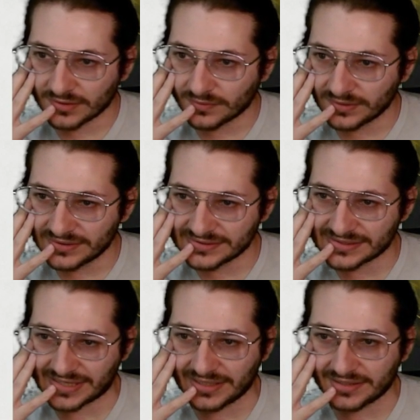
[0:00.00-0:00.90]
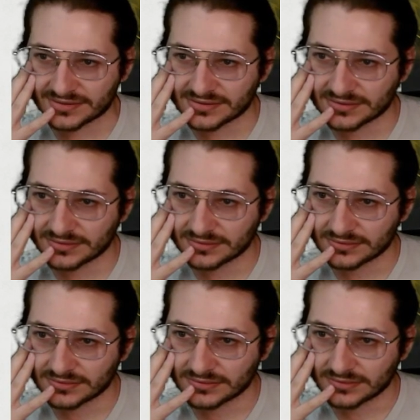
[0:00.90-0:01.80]
Loyalist is haste.
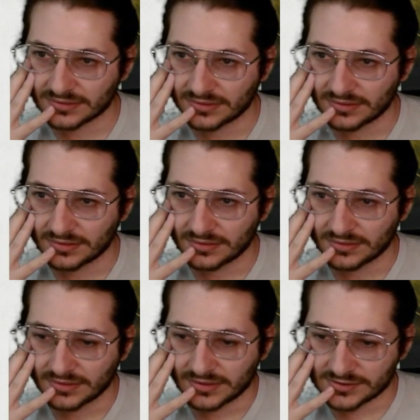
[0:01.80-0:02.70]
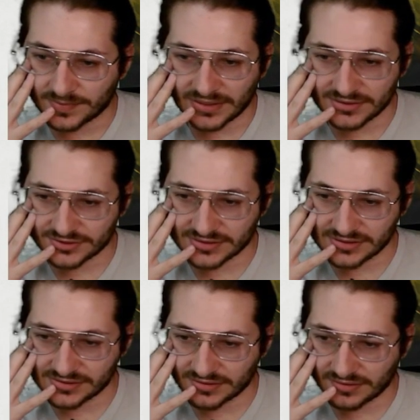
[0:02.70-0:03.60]
It's probably just
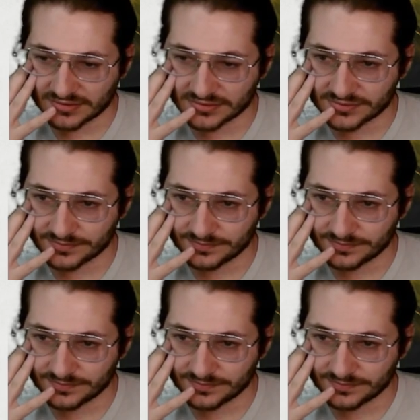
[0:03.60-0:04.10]
these Skirks.